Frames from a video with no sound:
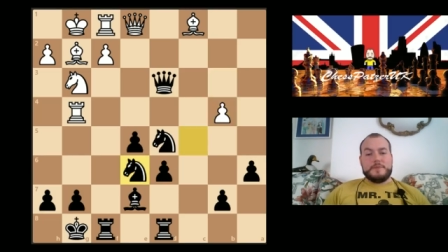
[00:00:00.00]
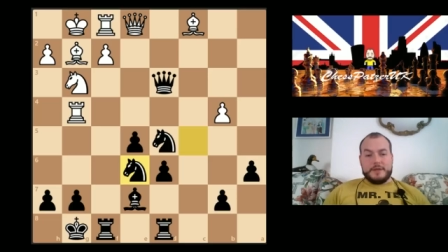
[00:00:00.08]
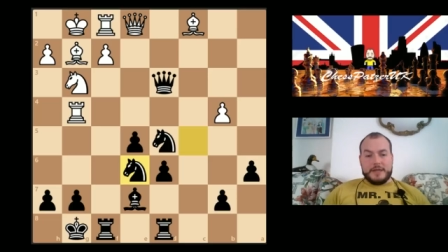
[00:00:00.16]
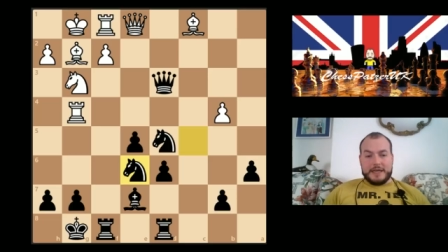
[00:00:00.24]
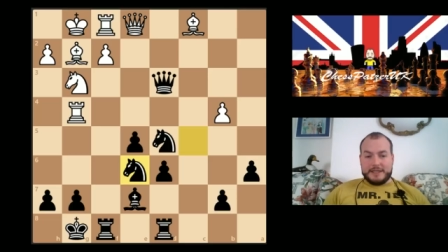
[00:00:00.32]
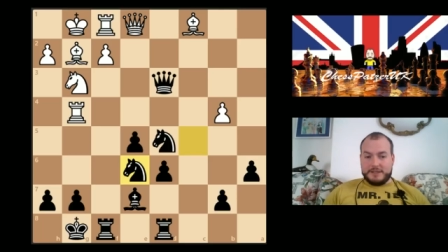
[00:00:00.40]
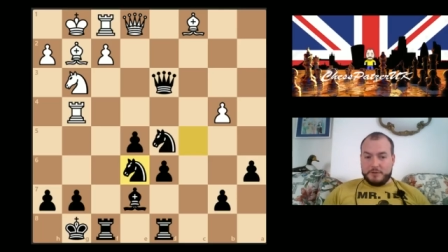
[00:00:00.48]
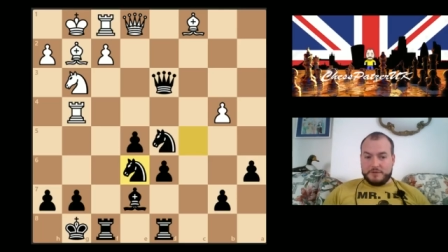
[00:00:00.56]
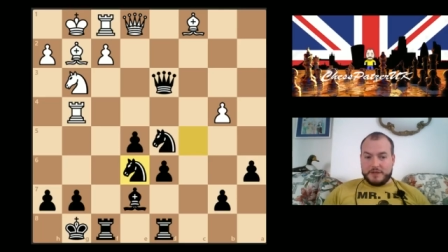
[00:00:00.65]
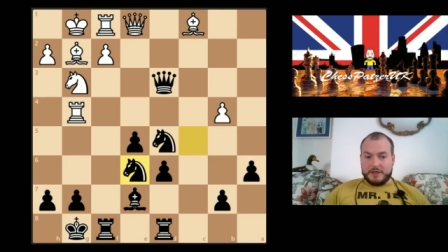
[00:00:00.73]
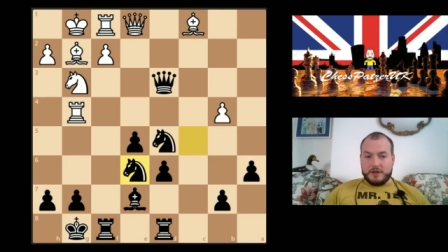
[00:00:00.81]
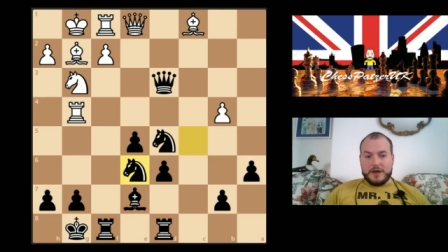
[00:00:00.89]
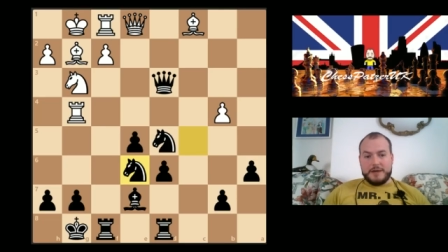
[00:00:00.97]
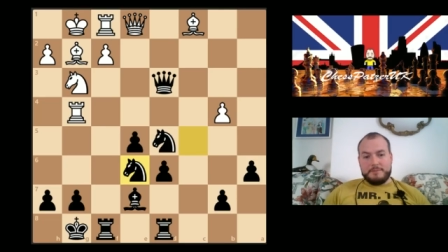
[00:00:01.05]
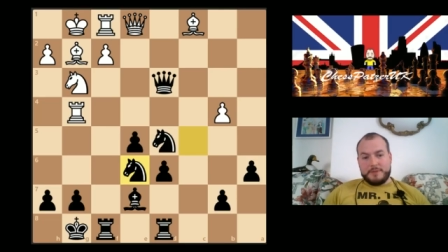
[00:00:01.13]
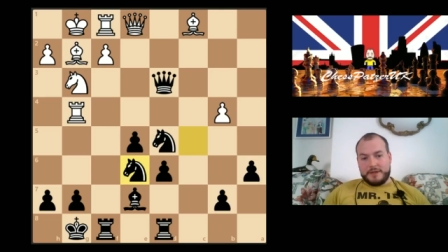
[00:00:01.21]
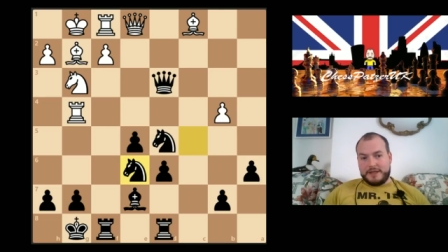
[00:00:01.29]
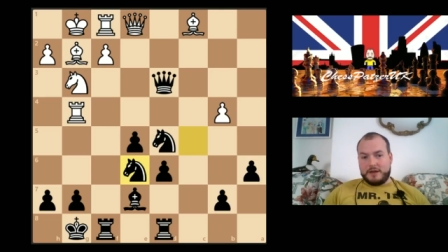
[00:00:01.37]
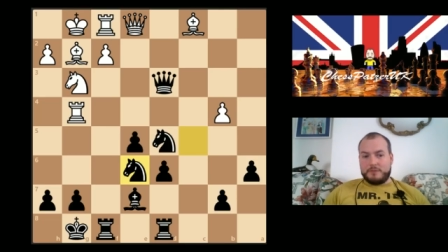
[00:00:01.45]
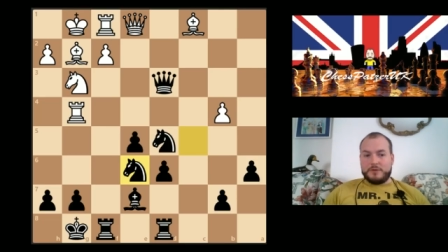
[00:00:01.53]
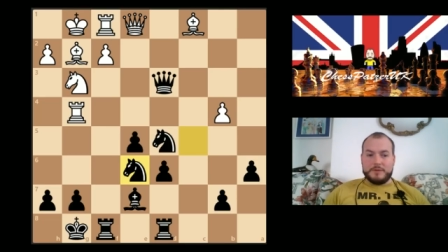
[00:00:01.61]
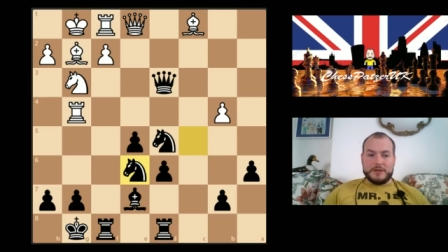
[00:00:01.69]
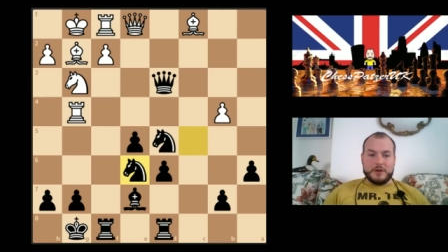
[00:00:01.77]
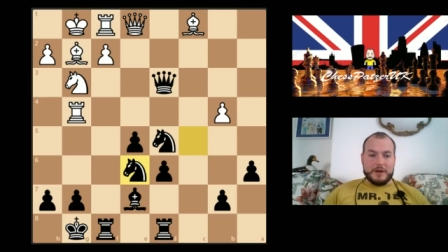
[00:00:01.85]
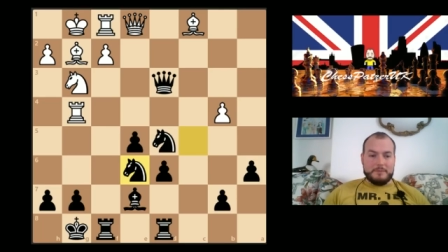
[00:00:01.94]
Had to move the knight, but then I bring
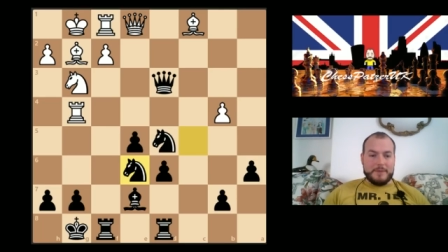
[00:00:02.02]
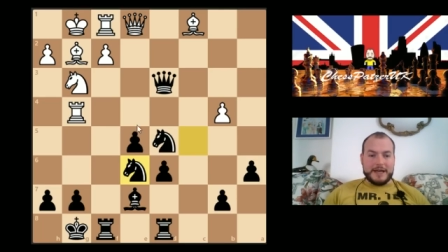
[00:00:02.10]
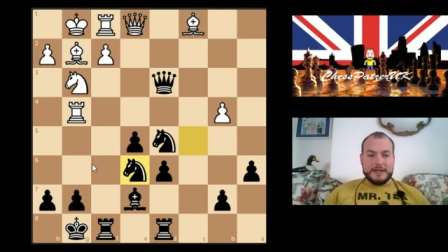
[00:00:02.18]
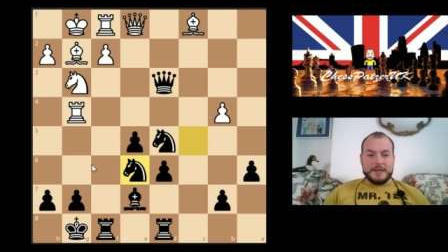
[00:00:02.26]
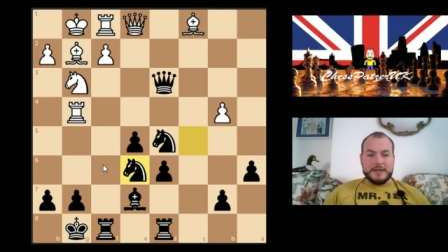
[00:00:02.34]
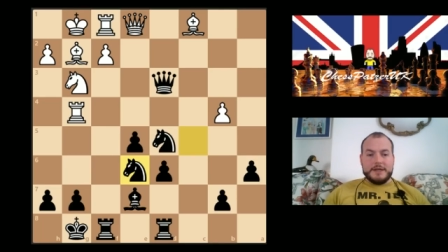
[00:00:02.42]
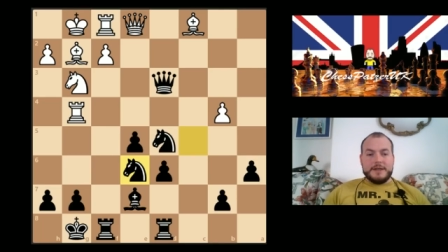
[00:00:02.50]
my knight back.